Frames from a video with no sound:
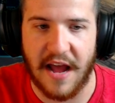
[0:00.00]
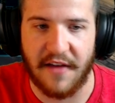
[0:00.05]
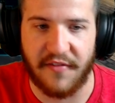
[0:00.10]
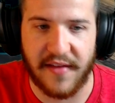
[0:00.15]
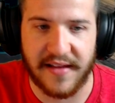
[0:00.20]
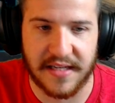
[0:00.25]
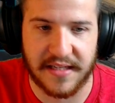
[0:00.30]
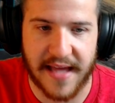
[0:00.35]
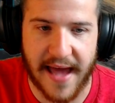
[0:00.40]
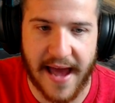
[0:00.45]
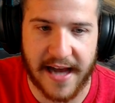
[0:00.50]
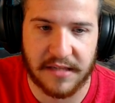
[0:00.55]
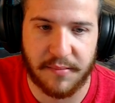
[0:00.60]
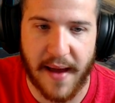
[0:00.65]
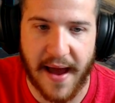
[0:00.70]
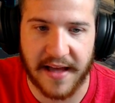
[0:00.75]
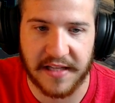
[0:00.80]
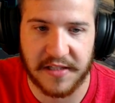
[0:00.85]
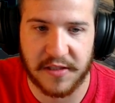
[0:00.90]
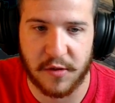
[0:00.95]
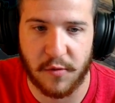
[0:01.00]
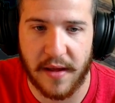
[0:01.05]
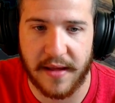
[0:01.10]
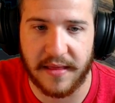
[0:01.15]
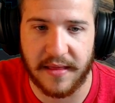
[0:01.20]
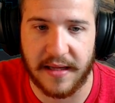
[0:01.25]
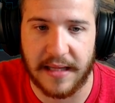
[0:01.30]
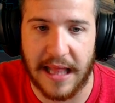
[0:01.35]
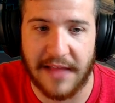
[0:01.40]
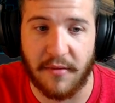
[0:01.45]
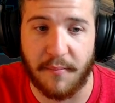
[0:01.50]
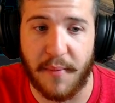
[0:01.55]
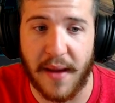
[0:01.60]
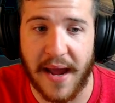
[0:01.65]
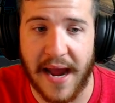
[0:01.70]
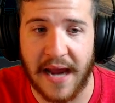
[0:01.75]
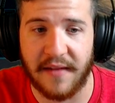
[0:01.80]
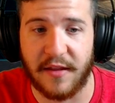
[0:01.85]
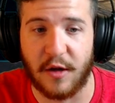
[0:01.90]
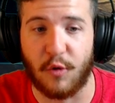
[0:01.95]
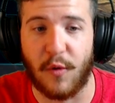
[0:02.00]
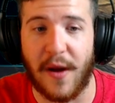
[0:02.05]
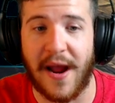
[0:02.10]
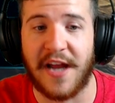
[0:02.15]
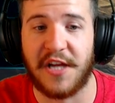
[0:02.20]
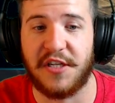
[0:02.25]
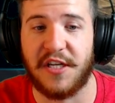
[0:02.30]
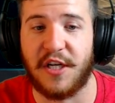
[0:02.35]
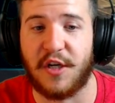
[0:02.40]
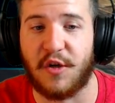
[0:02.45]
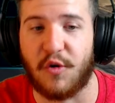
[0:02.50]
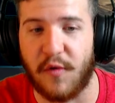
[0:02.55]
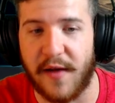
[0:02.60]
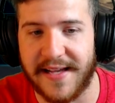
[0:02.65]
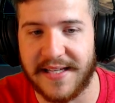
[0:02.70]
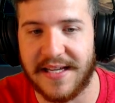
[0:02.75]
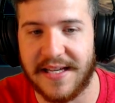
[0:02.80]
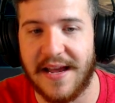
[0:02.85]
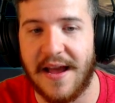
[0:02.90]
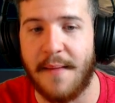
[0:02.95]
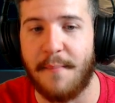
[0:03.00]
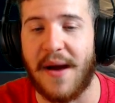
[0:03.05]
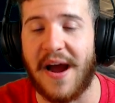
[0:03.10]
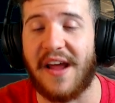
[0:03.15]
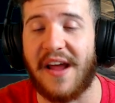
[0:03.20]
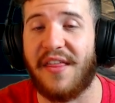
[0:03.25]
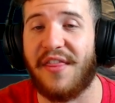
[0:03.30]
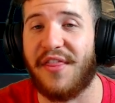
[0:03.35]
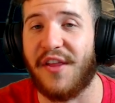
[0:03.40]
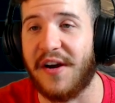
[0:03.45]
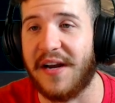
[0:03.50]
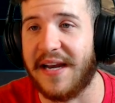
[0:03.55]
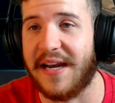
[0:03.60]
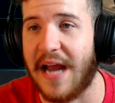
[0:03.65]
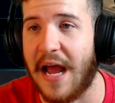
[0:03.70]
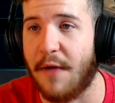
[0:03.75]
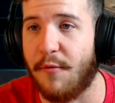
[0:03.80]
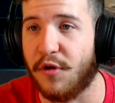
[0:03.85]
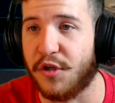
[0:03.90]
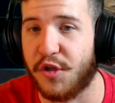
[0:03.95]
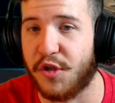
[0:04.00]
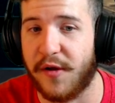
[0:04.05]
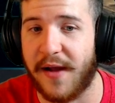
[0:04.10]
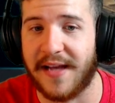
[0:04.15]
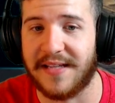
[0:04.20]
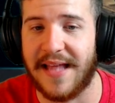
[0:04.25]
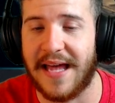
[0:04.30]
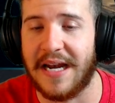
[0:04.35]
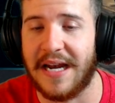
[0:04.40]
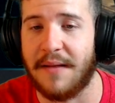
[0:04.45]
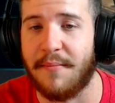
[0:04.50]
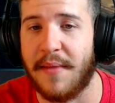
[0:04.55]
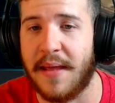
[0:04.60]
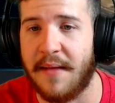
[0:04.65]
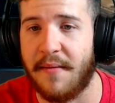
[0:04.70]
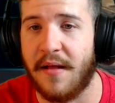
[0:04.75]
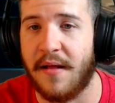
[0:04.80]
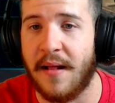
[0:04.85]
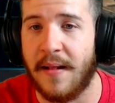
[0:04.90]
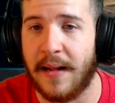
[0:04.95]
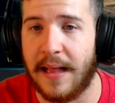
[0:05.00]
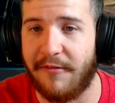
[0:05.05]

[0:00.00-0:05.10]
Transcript: If these attacks pass through the Glyph of Pain, the range is increased by 30. Now, I will show you guys that in a minute.